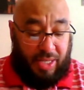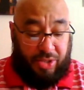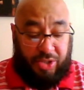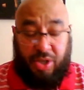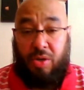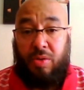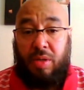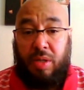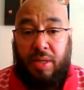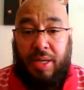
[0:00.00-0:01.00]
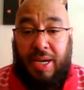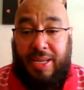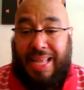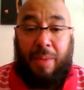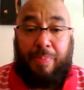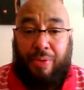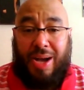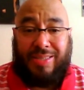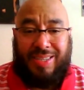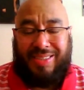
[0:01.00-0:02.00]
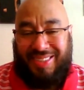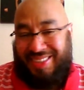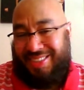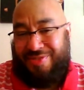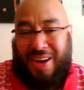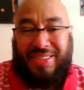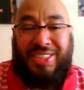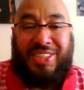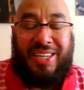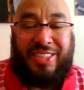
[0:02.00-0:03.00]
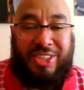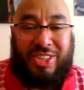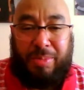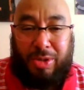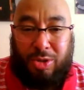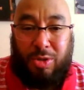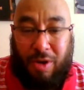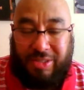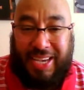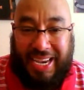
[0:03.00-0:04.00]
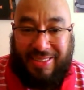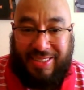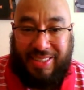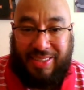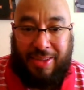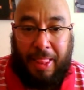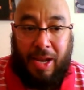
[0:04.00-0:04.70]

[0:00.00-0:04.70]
and so process is found in Genesis chapter 2, verse 18.